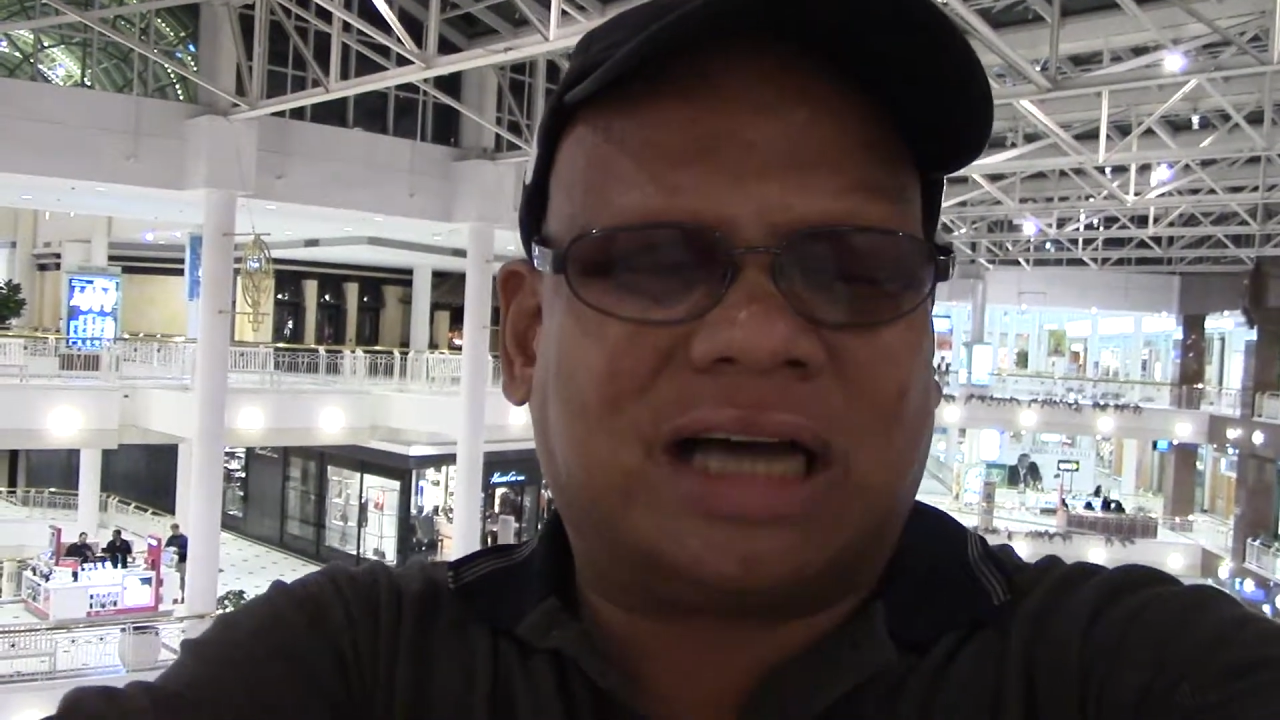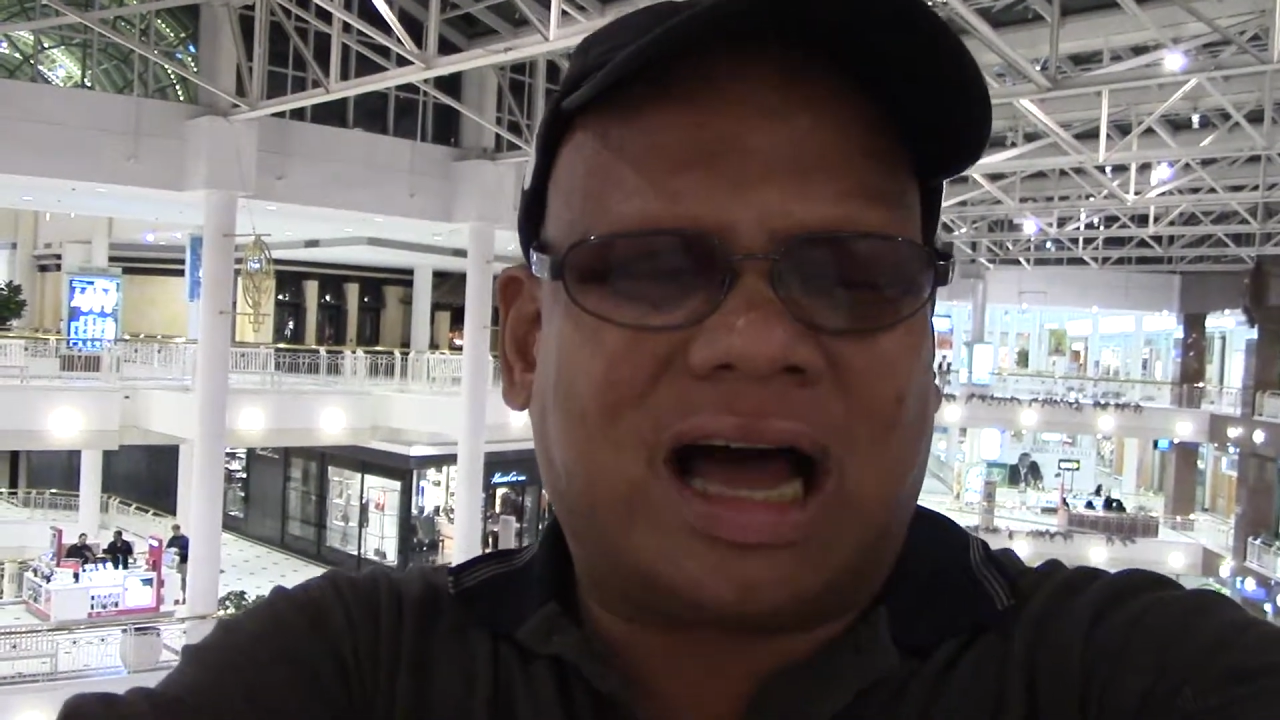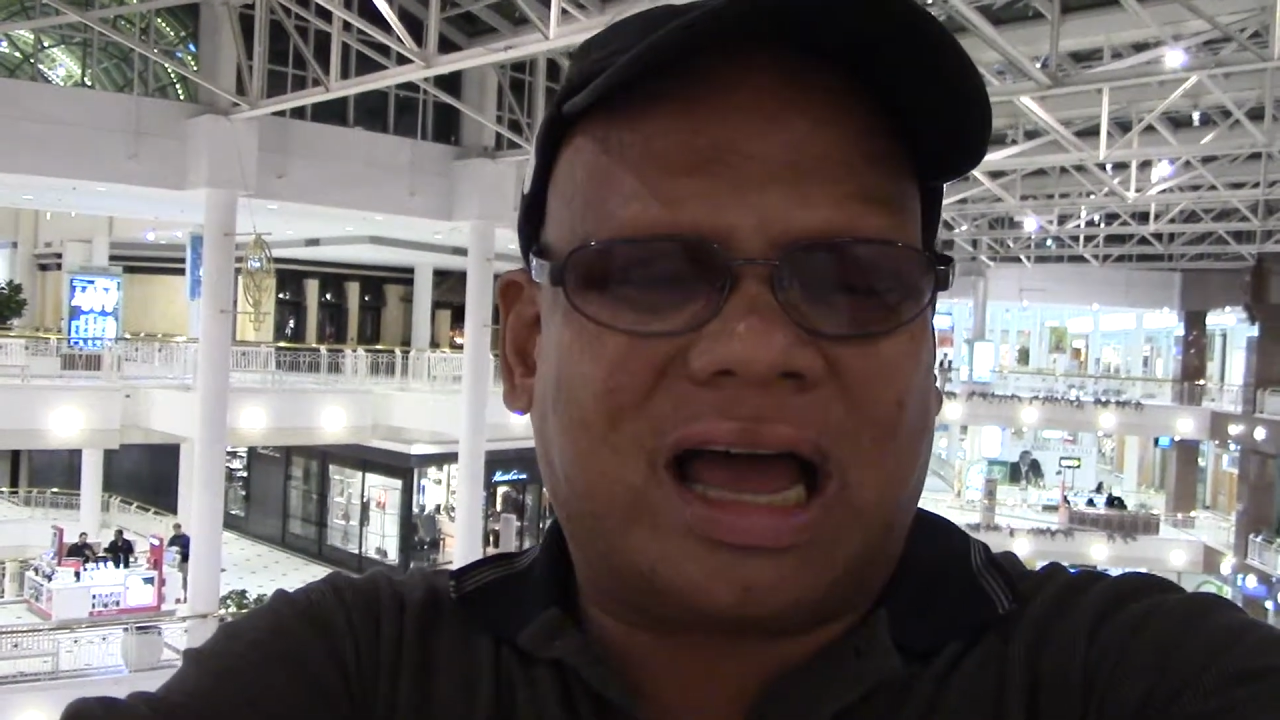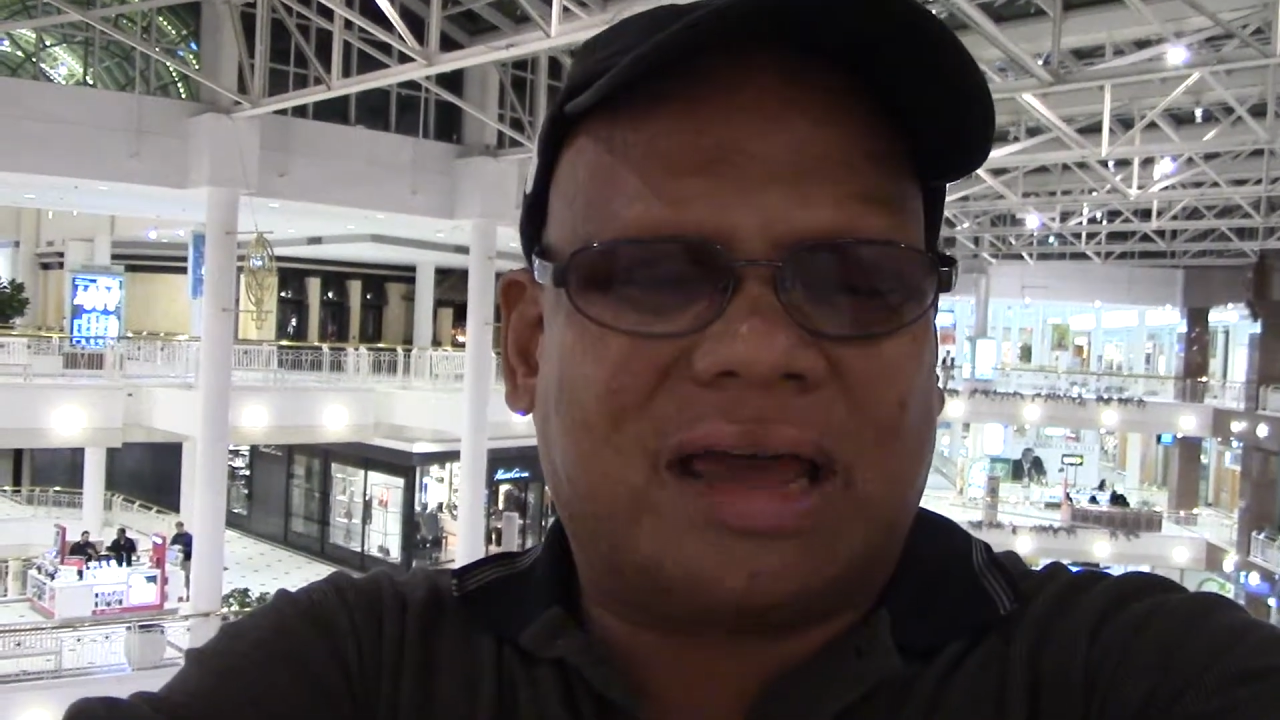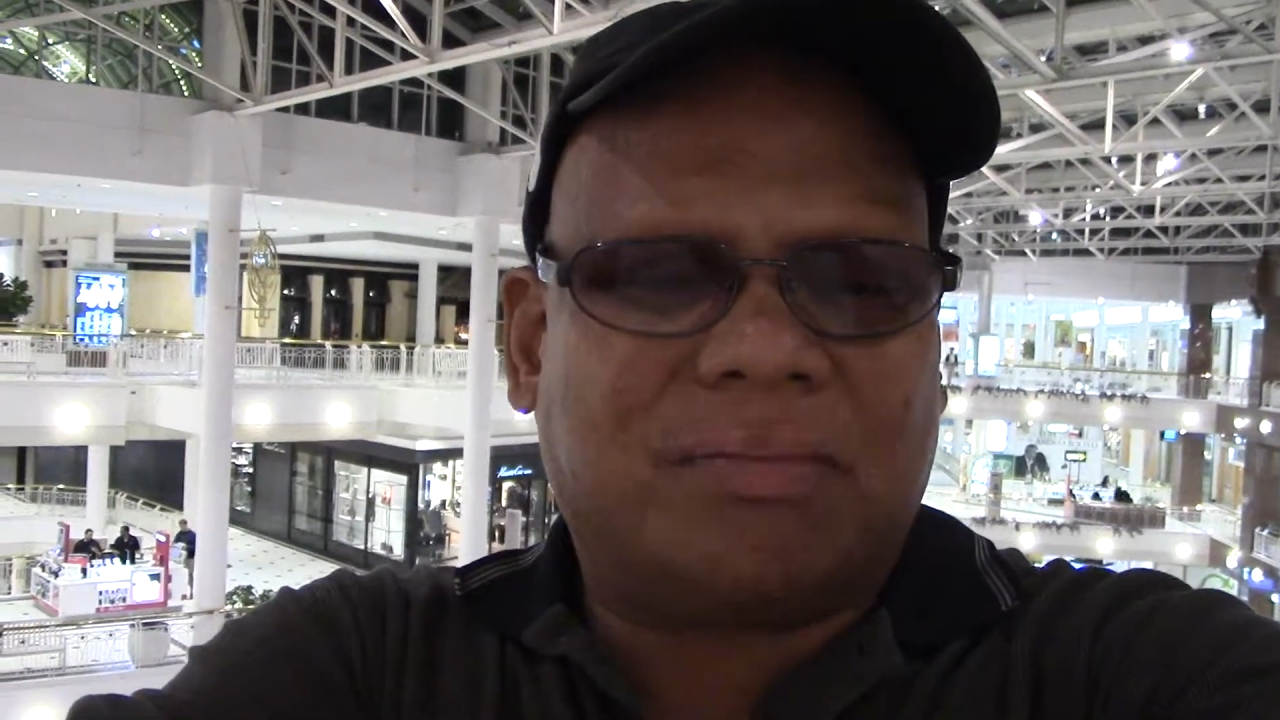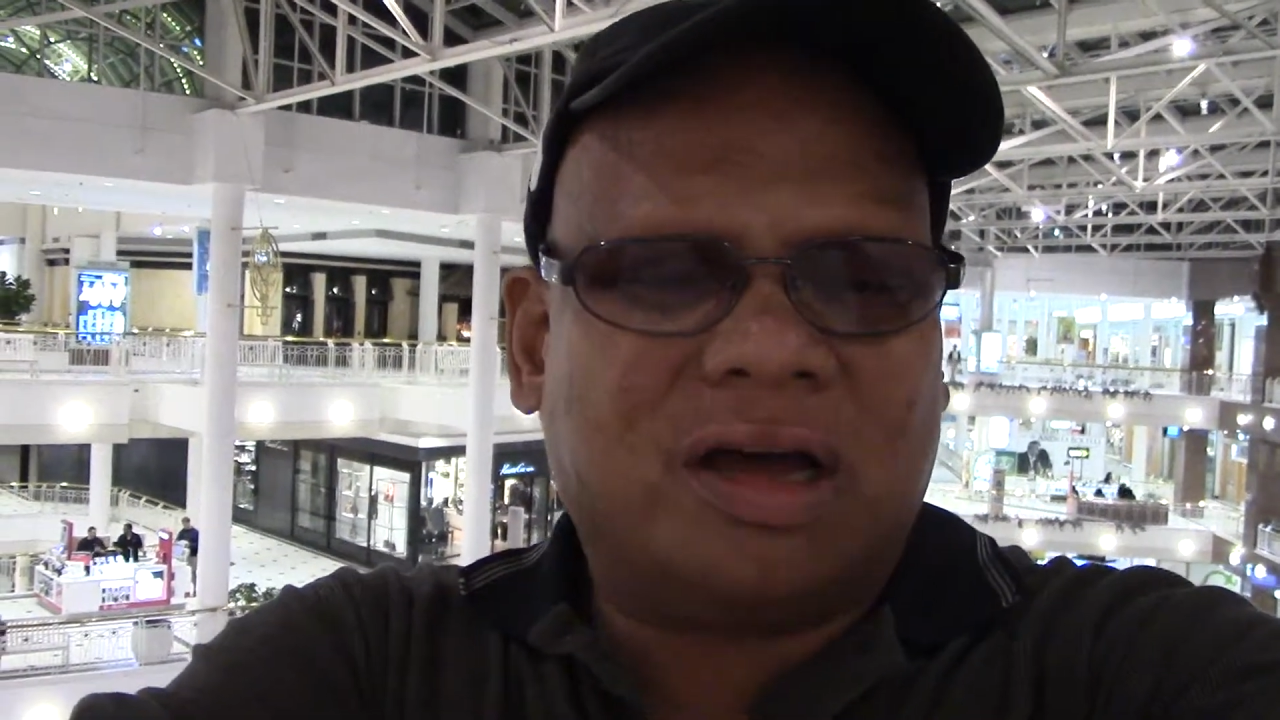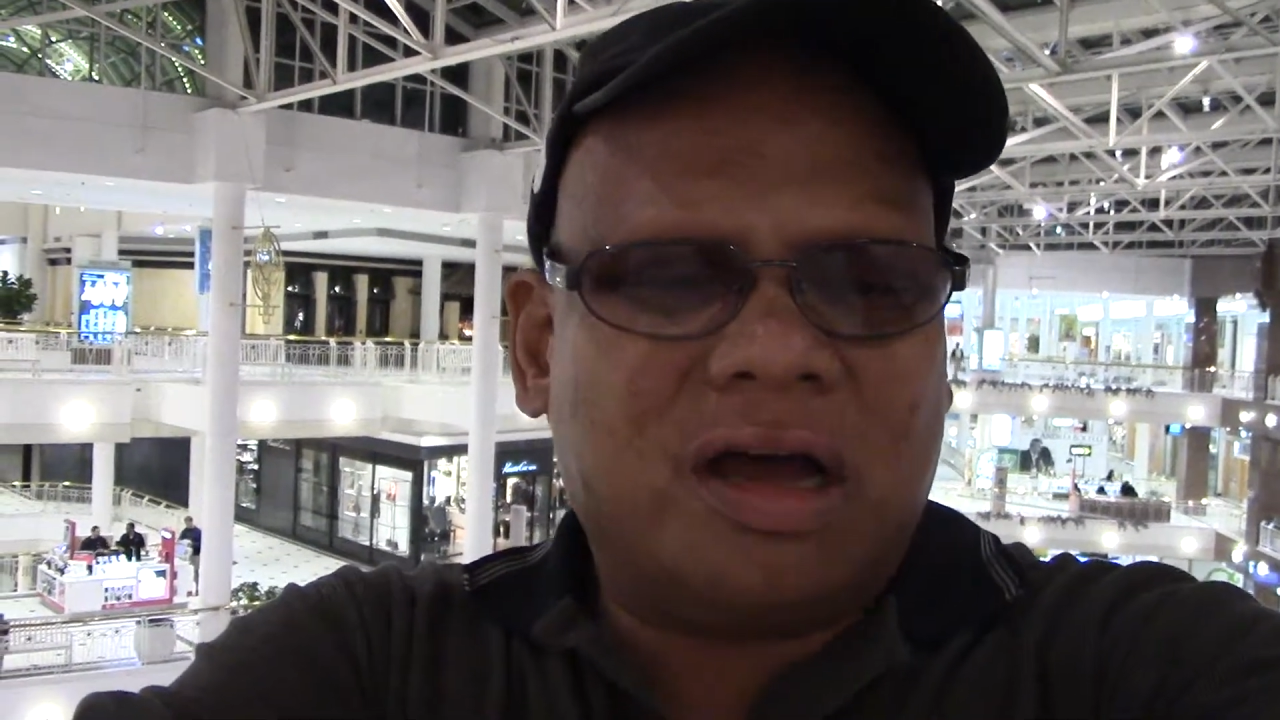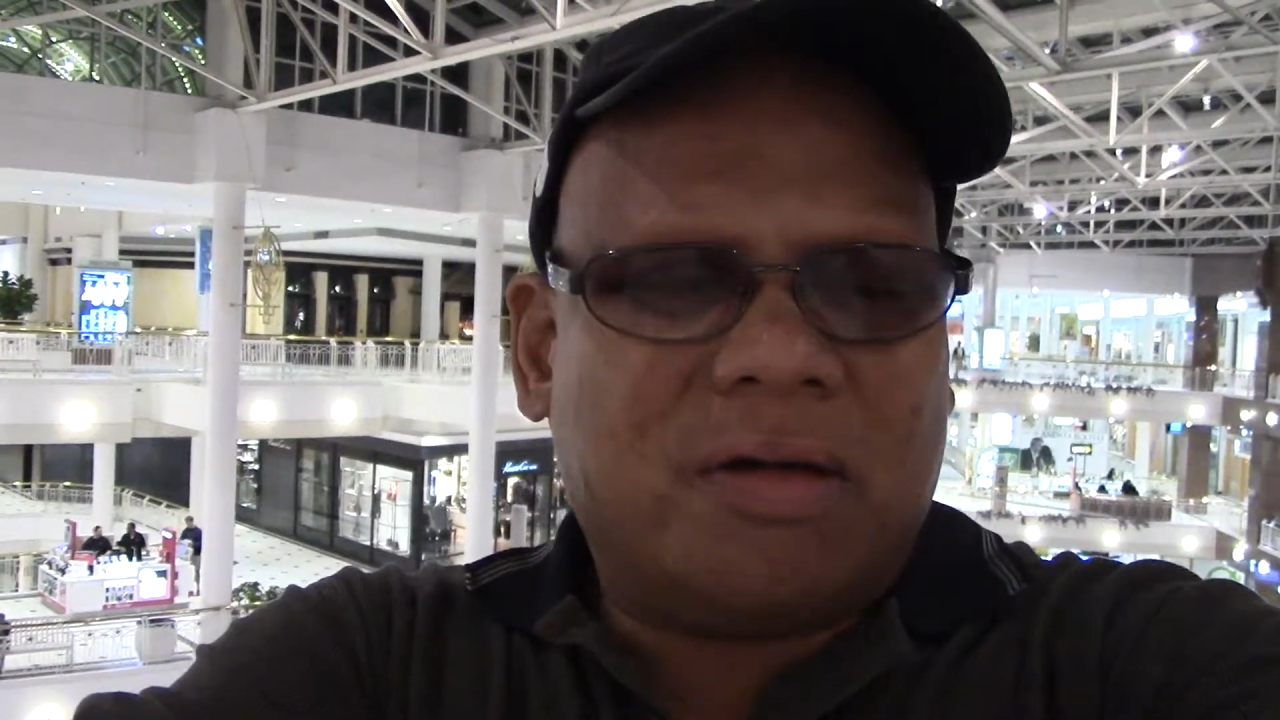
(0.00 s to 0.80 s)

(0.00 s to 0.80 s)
dime.